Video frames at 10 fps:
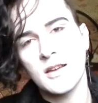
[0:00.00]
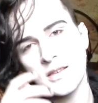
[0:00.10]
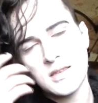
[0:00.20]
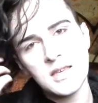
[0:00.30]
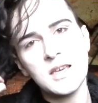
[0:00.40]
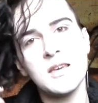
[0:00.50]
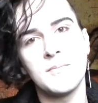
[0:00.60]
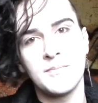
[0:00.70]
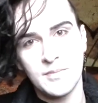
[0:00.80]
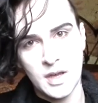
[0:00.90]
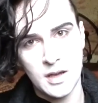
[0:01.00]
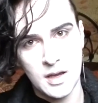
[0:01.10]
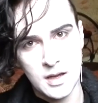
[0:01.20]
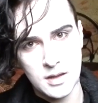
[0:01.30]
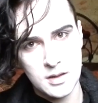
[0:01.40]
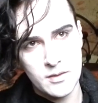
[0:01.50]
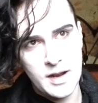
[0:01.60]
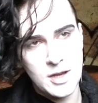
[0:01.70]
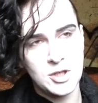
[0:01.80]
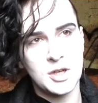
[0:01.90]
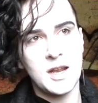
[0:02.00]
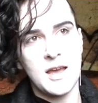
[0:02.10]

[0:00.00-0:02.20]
I can see the relation